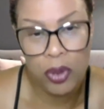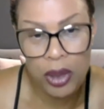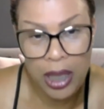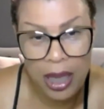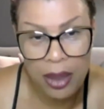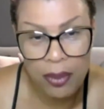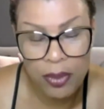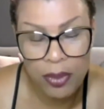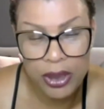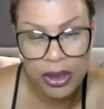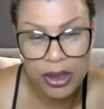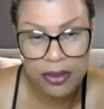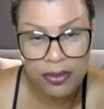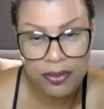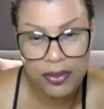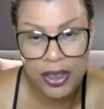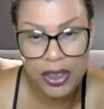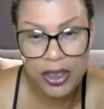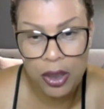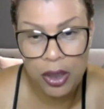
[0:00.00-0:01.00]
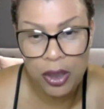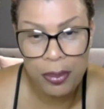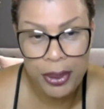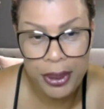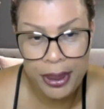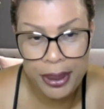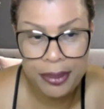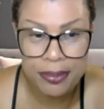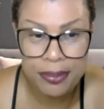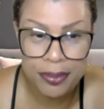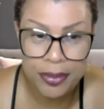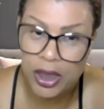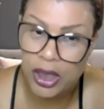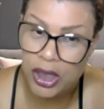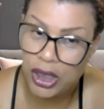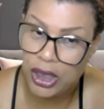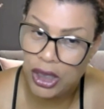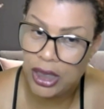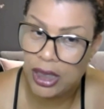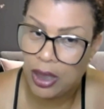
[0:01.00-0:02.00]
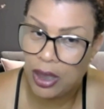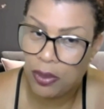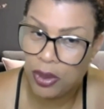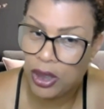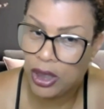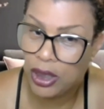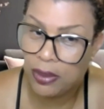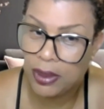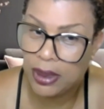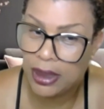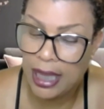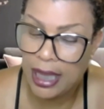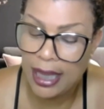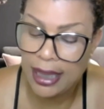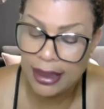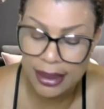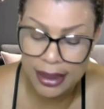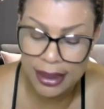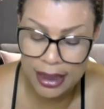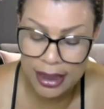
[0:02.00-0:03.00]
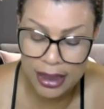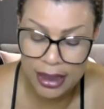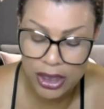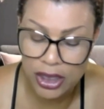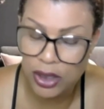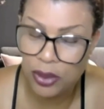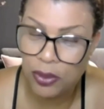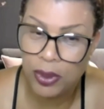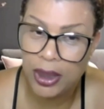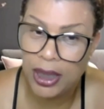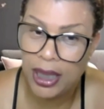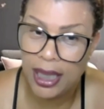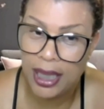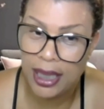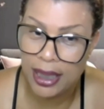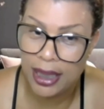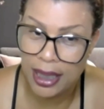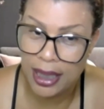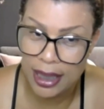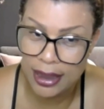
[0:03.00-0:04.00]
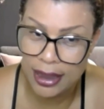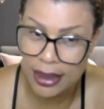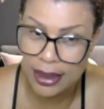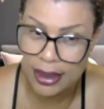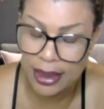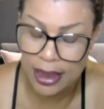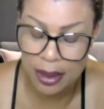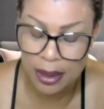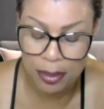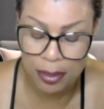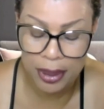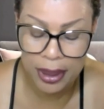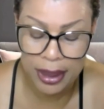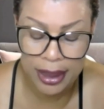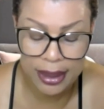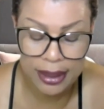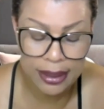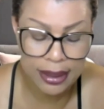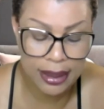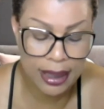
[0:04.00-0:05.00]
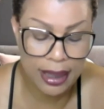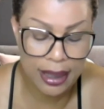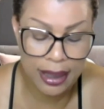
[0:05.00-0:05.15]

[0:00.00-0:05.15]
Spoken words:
Mulan wants to fix her butt. She said when she was 18, she went ahead and got these implants.